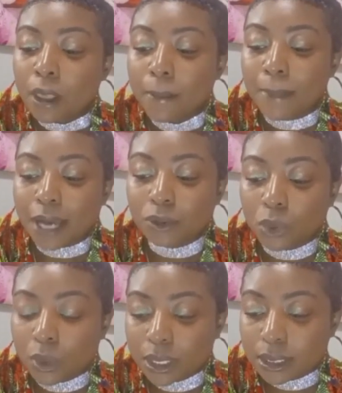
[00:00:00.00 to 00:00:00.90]

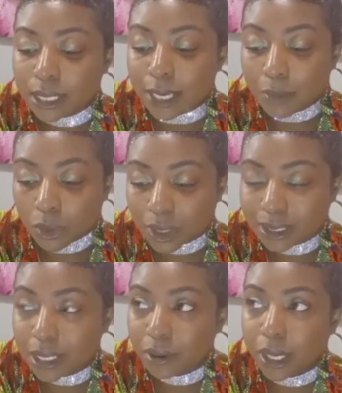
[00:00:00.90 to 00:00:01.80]
minority immigrants
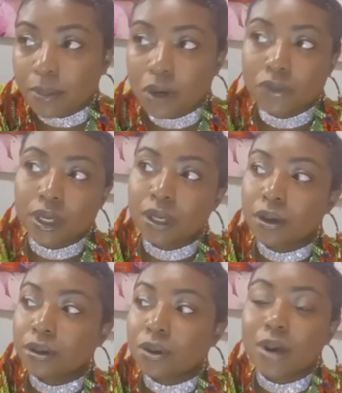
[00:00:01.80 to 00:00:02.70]
that are coming over
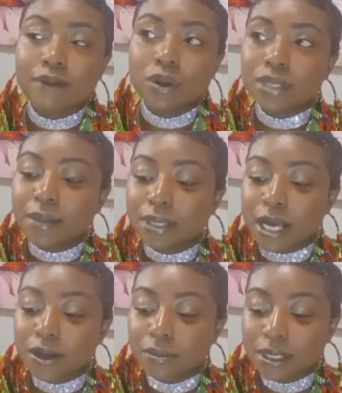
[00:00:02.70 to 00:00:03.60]
here don't have no type of
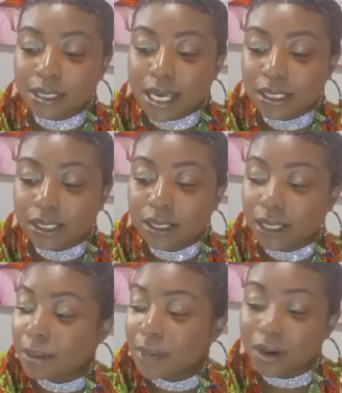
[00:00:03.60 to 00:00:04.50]
documentation
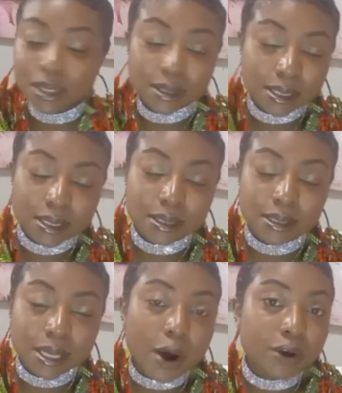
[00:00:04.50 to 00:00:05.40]
than American
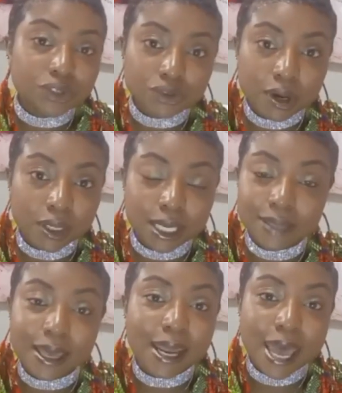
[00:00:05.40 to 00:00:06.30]
citizens that are struggling
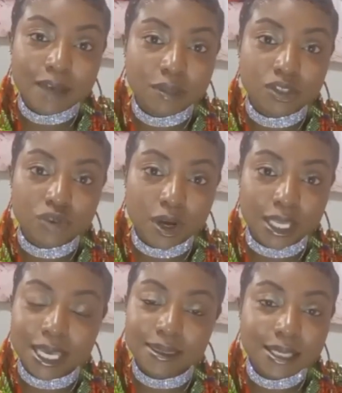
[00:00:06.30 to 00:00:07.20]
and that have been
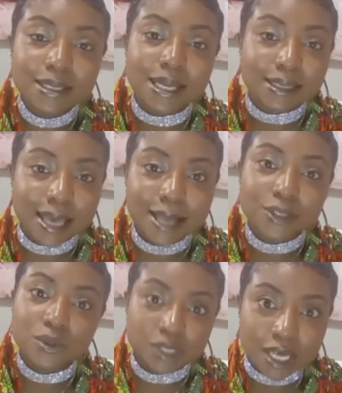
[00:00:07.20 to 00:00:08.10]
struggling. And this has got
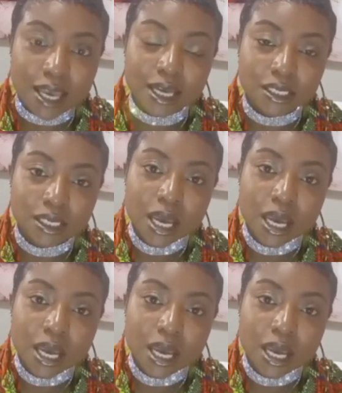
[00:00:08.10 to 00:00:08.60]
to change.